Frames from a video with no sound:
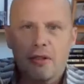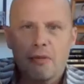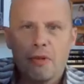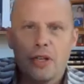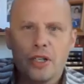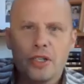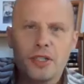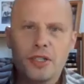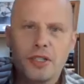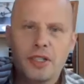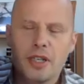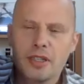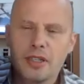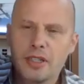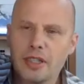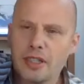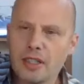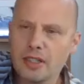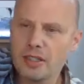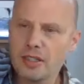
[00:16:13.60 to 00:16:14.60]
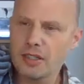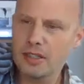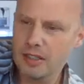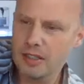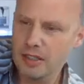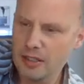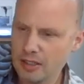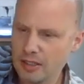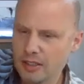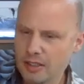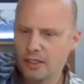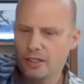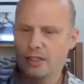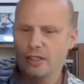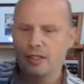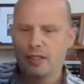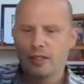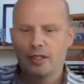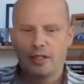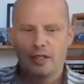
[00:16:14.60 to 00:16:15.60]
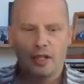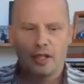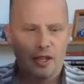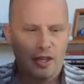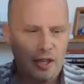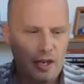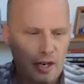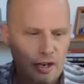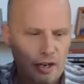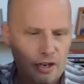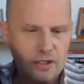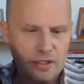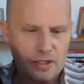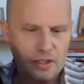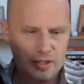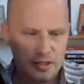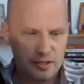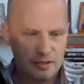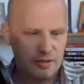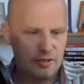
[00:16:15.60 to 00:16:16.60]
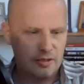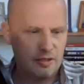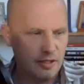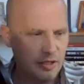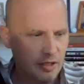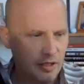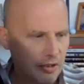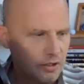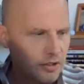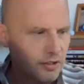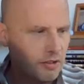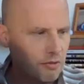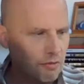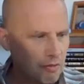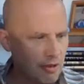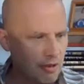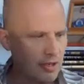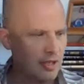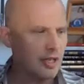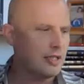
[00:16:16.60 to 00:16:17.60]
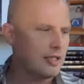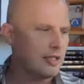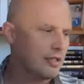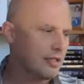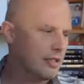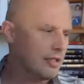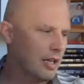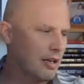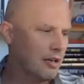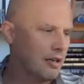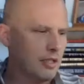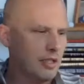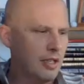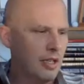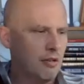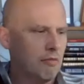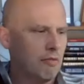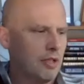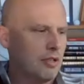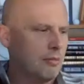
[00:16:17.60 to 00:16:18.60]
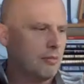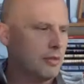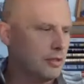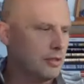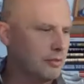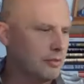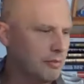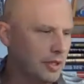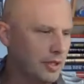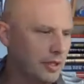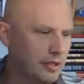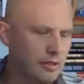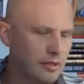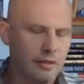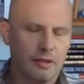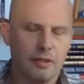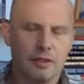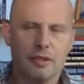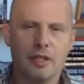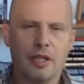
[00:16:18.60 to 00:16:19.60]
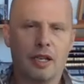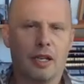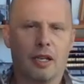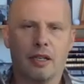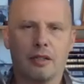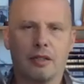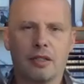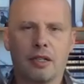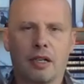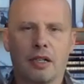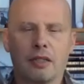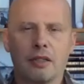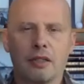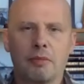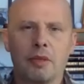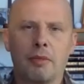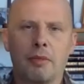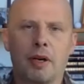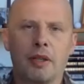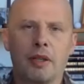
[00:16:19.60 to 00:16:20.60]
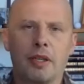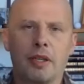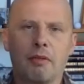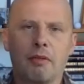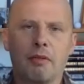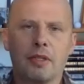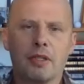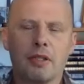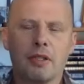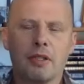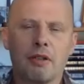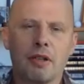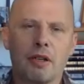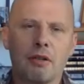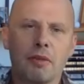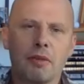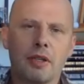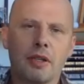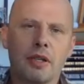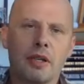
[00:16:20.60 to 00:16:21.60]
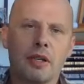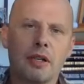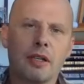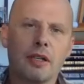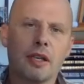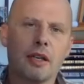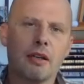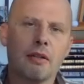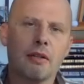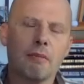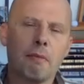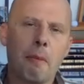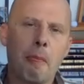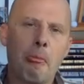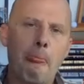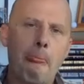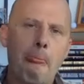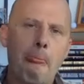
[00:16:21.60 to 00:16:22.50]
So they want to send kids there to, you know, to where that's not only unwinnable, but yeah. Talk to me about that. What's going on with there and that?